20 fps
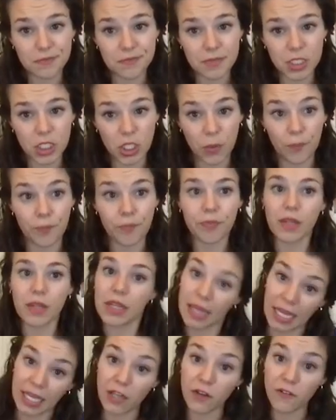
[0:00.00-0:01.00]
So
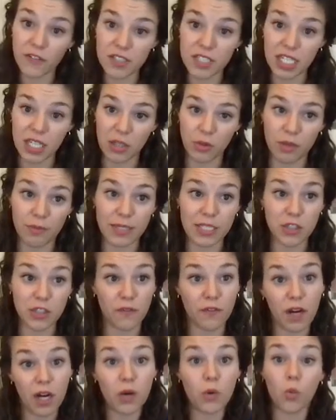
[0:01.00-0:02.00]
thank you for sticking with me so
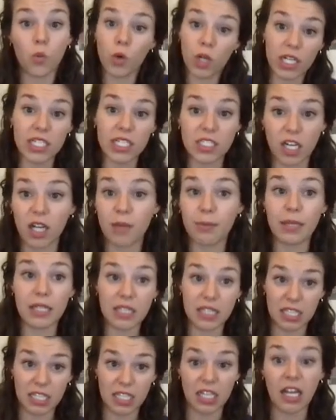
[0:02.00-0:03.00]
far. We're going to talk
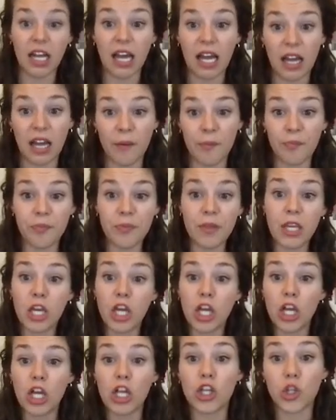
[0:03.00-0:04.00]
about the um,
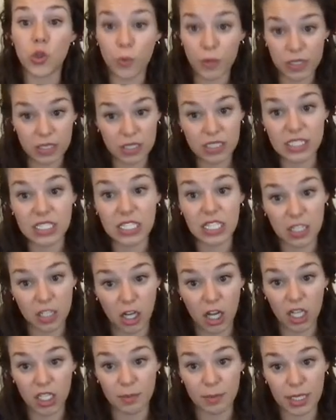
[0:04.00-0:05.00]
New England
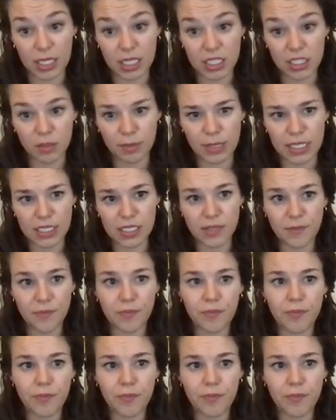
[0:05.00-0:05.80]
economy a little bit.